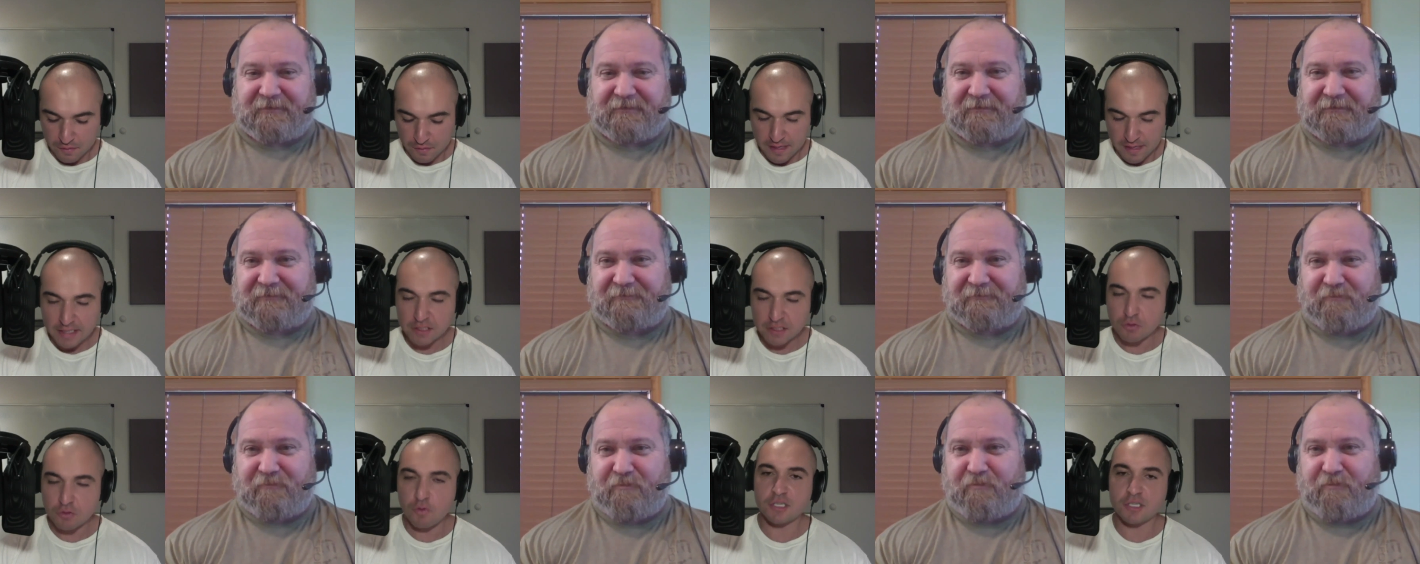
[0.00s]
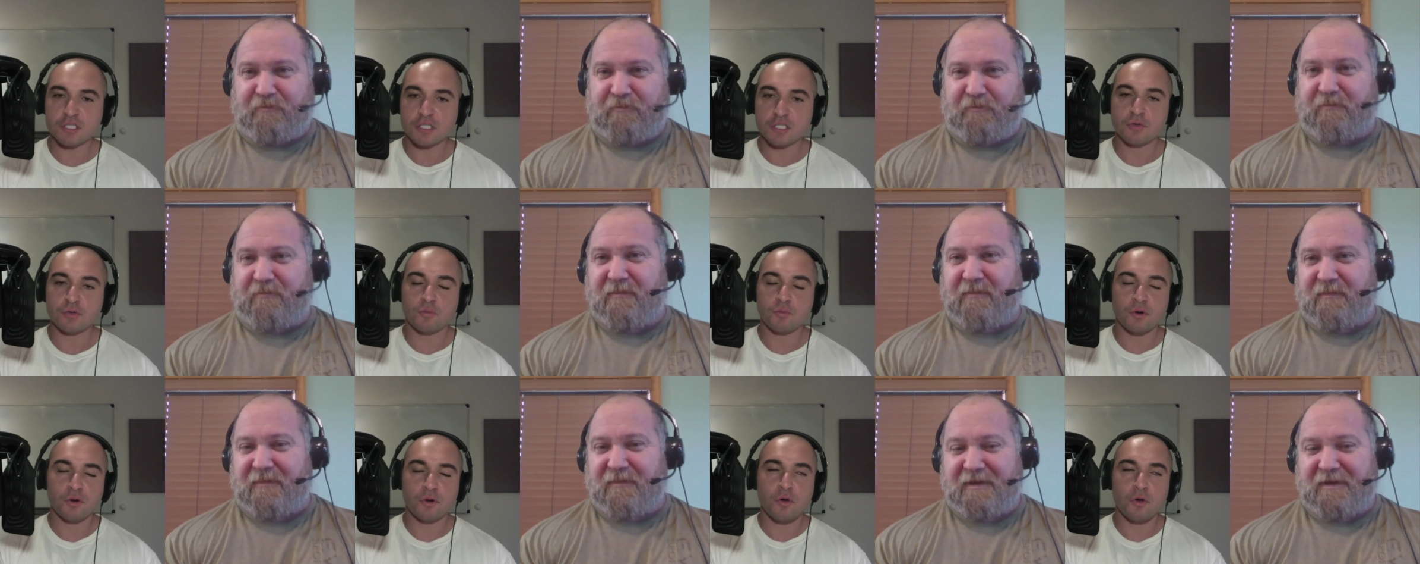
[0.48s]
Speaker 1: Next
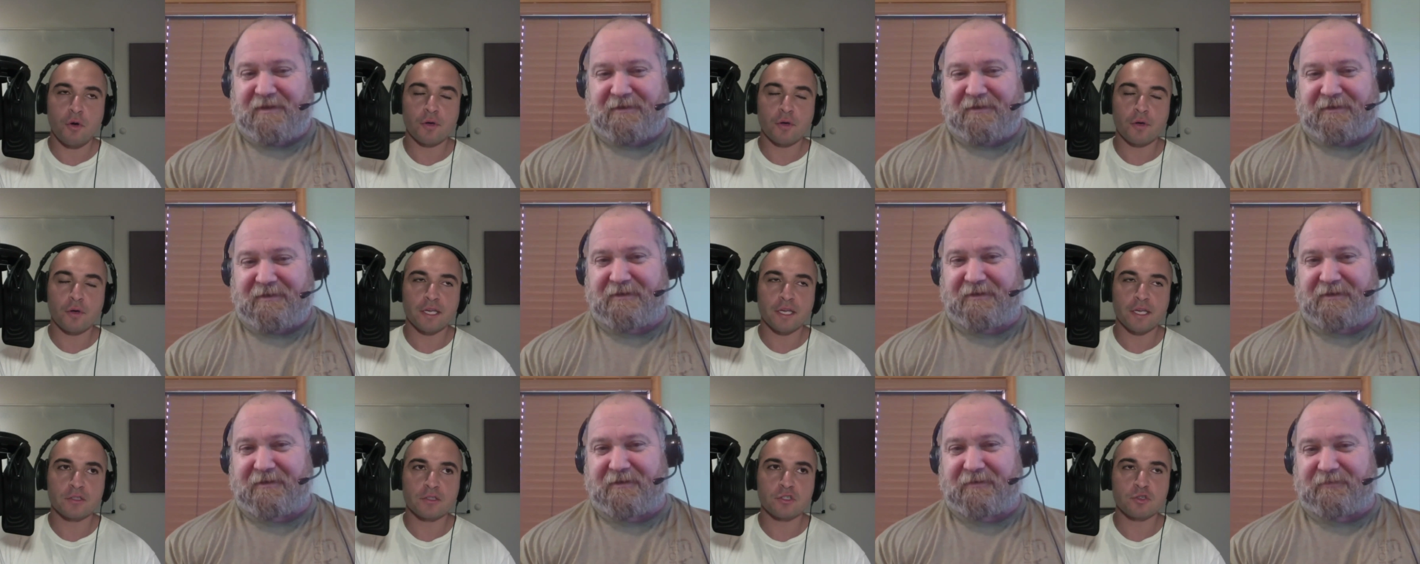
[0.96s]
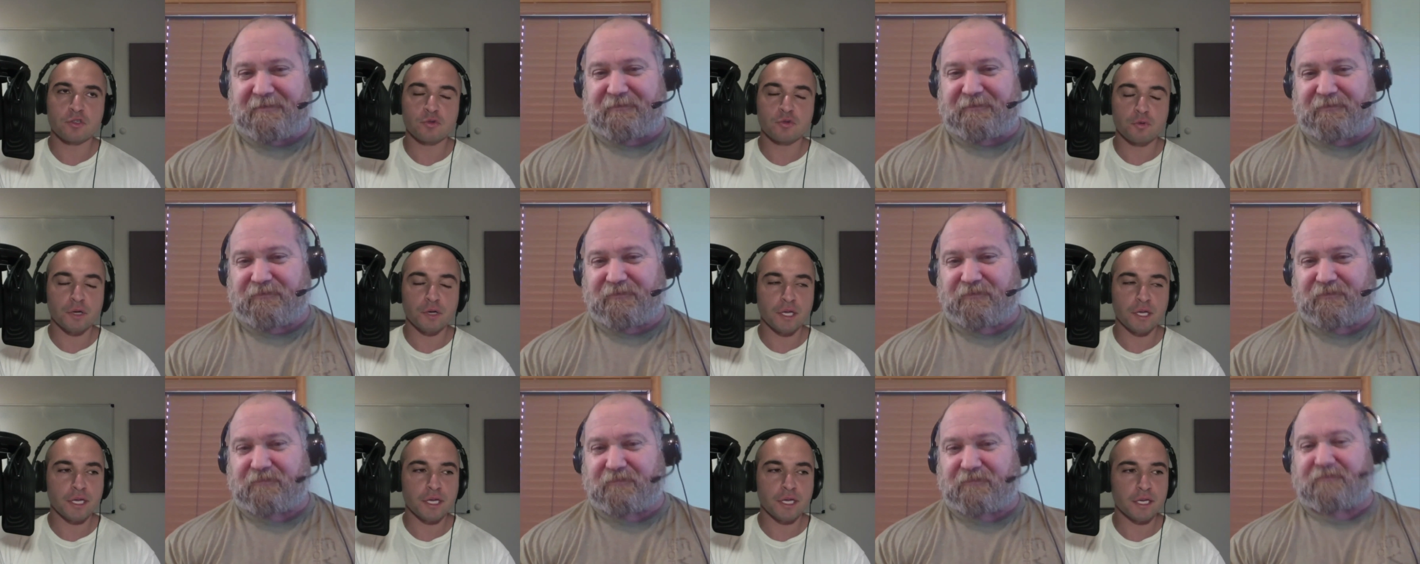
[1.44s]
question we're going
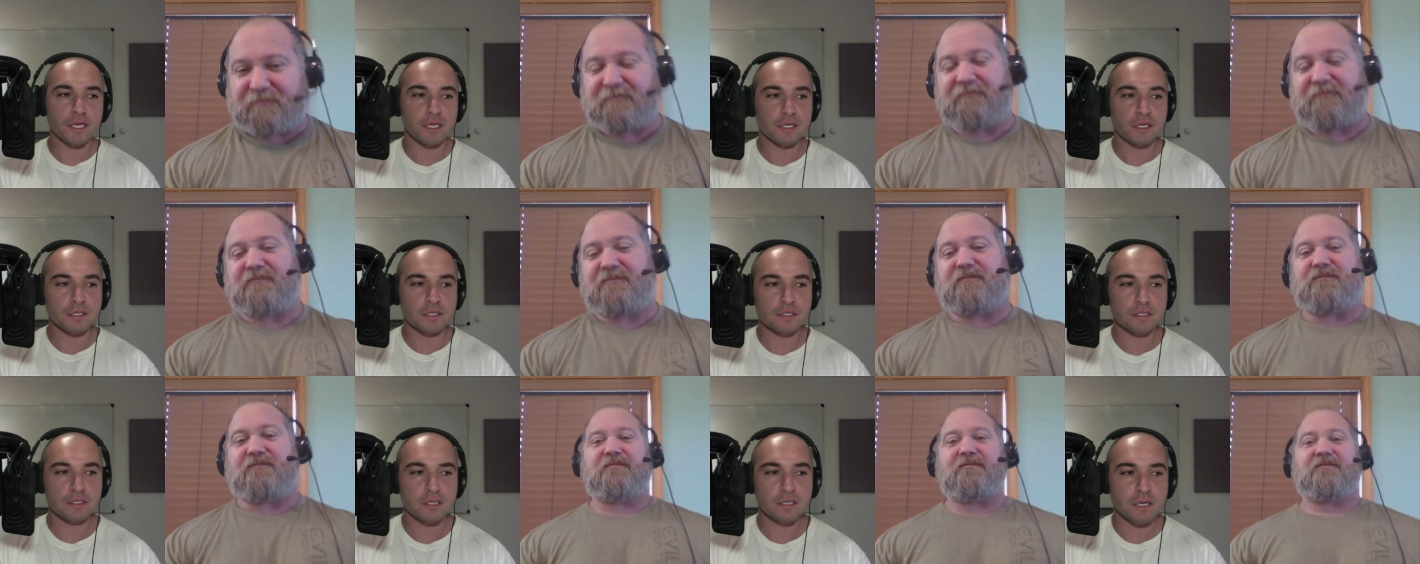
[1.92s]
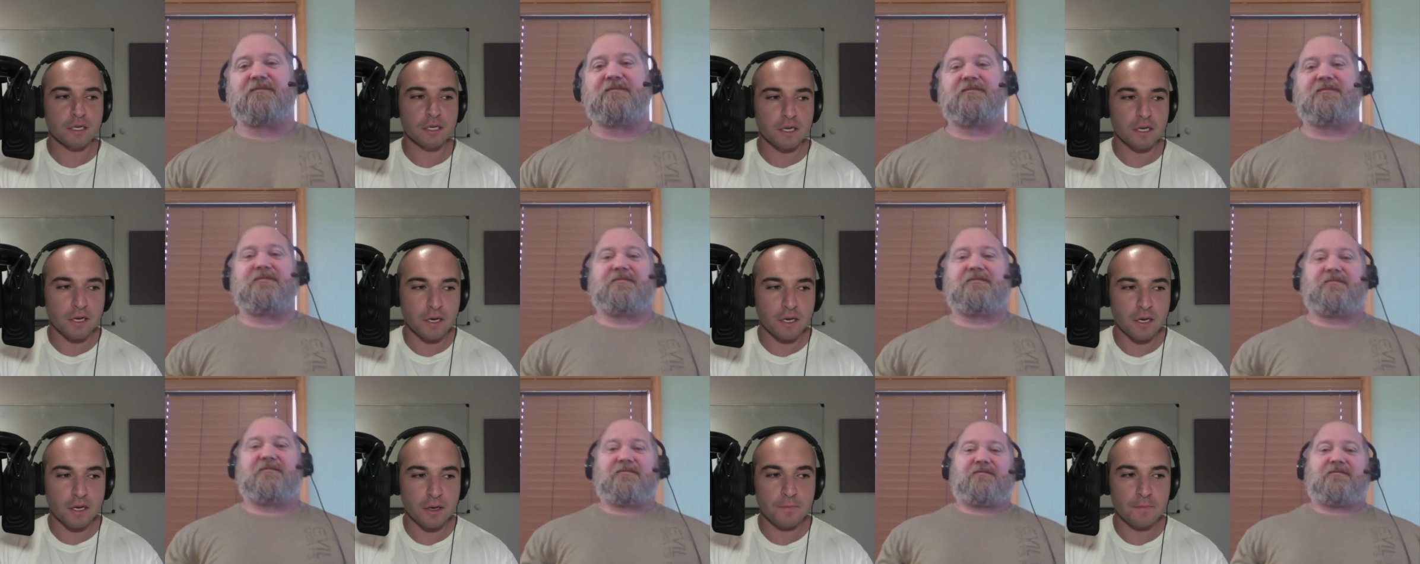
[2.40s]
into is.
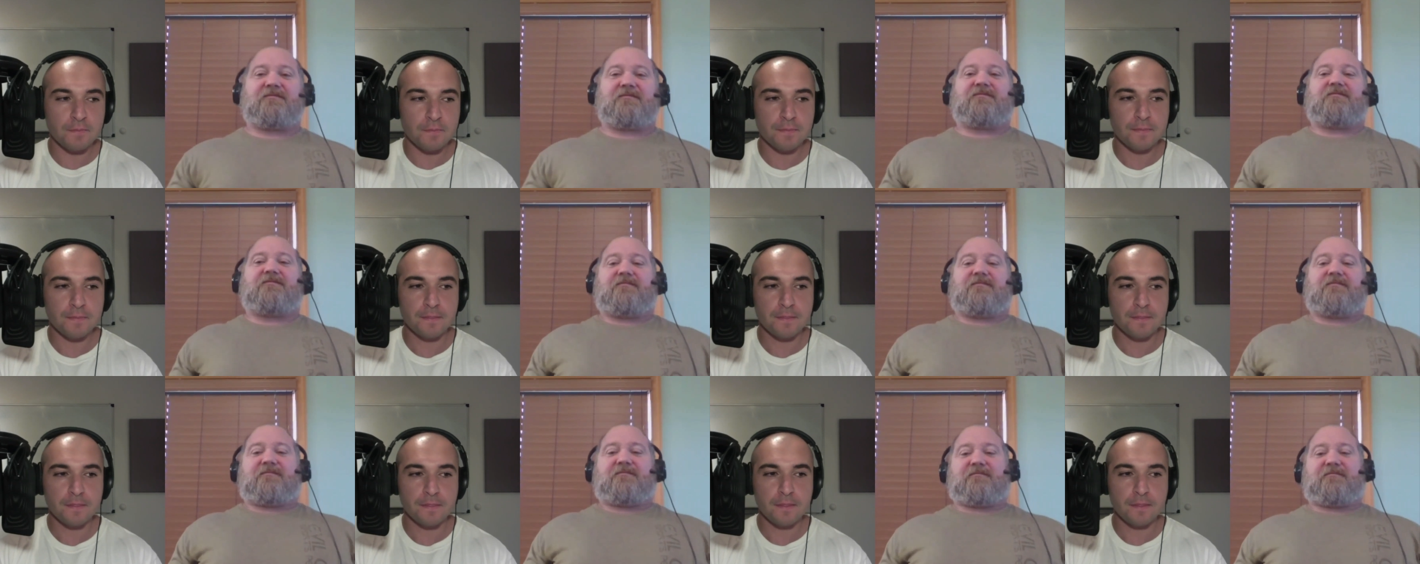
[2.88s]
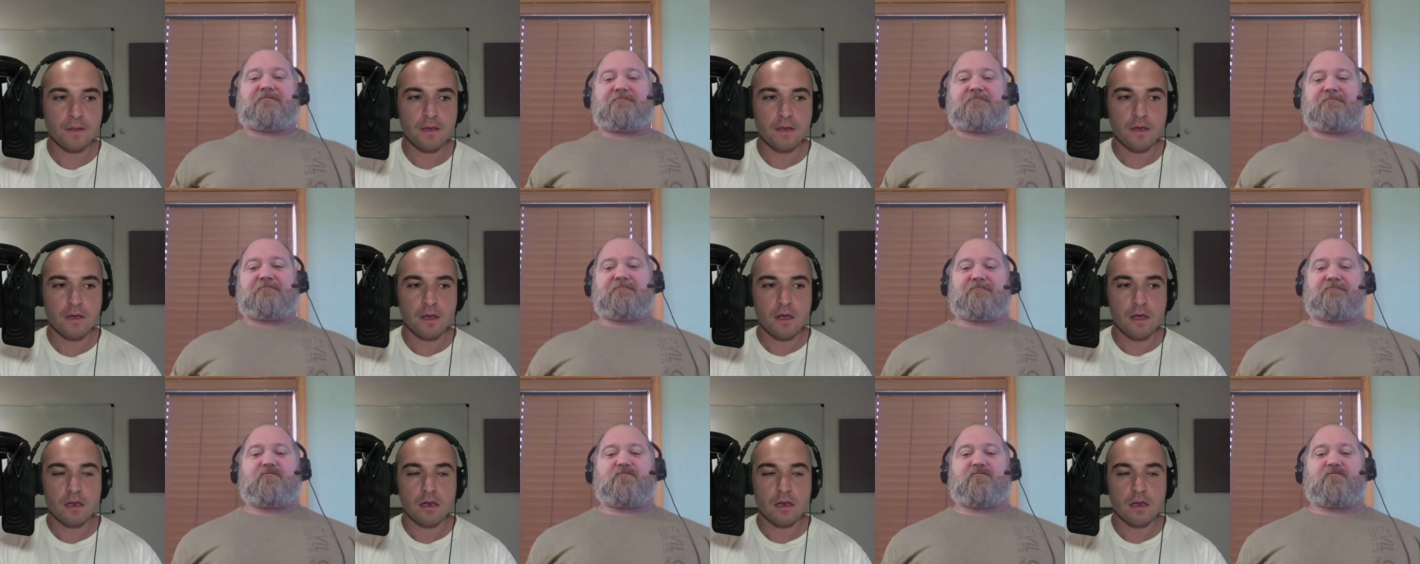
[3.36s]
Uh
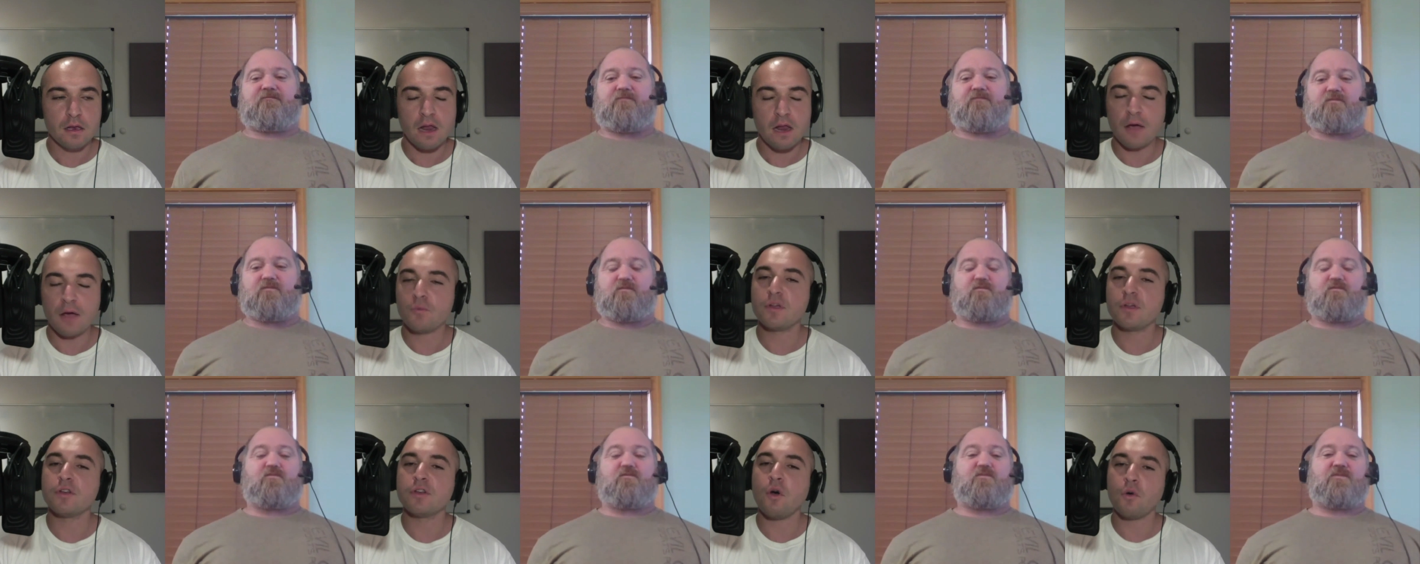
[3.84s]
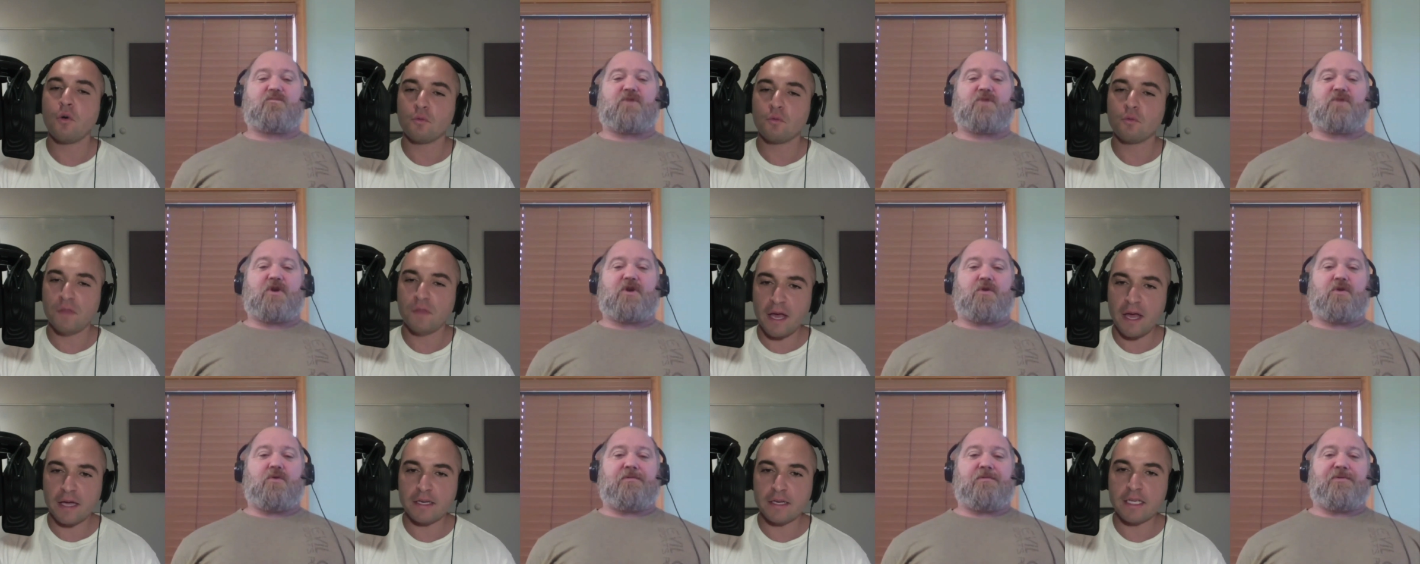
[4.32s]
like we know
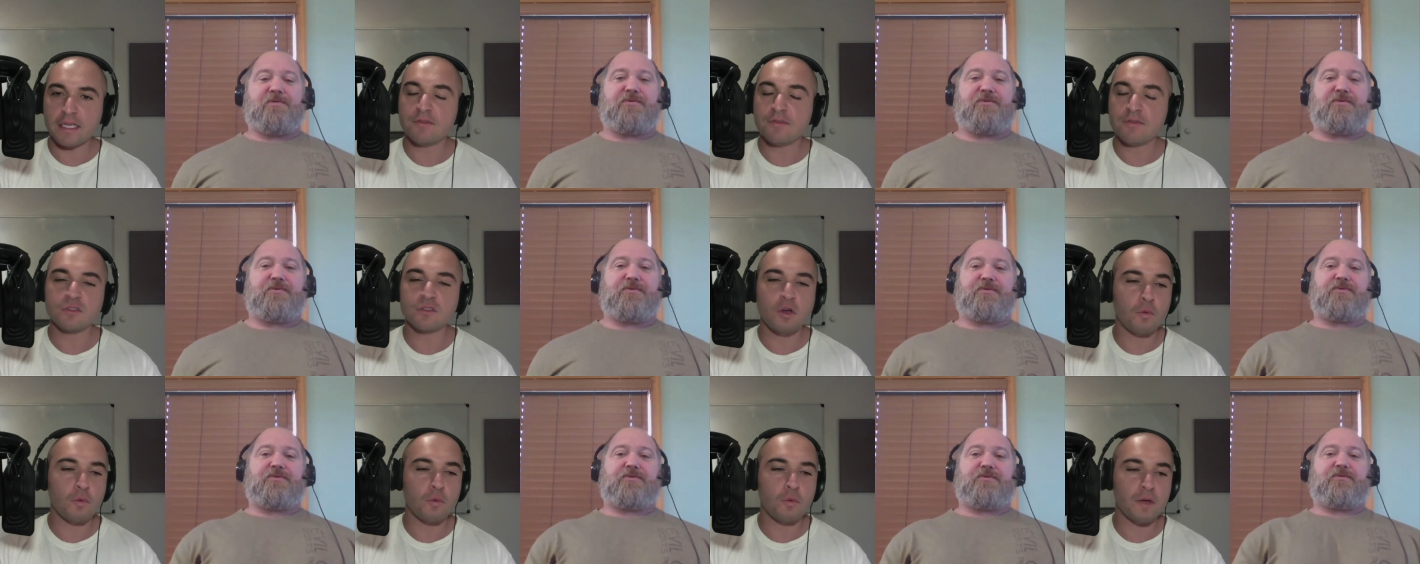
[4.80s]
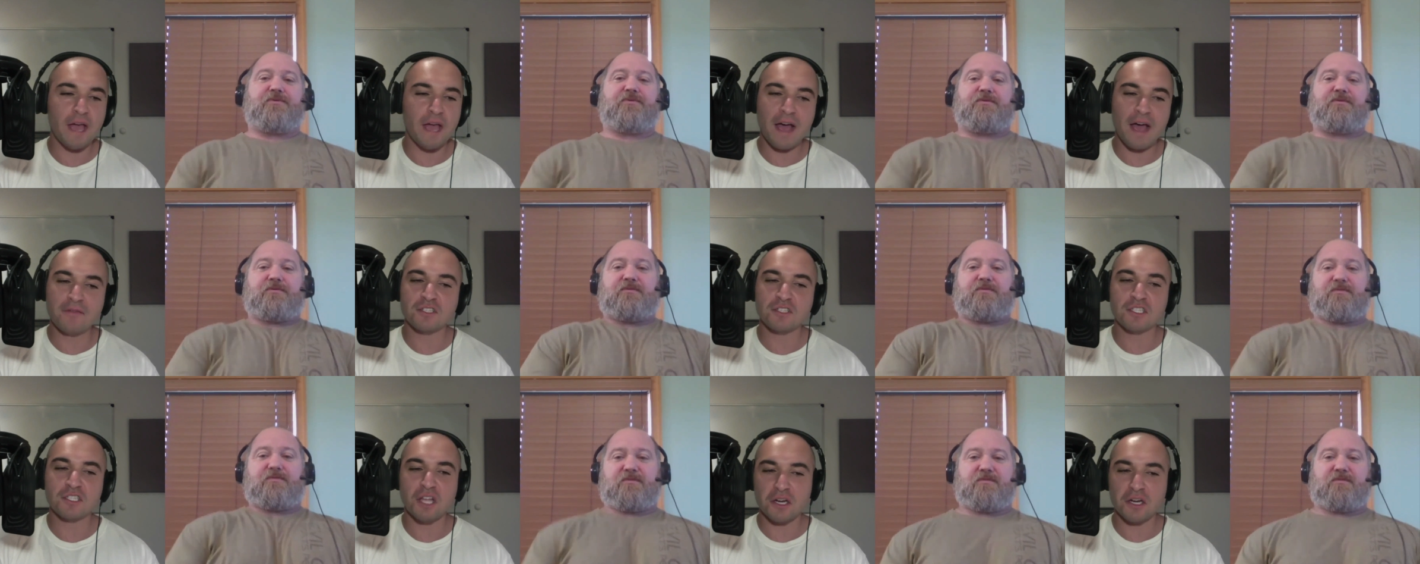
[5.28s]
that even though we have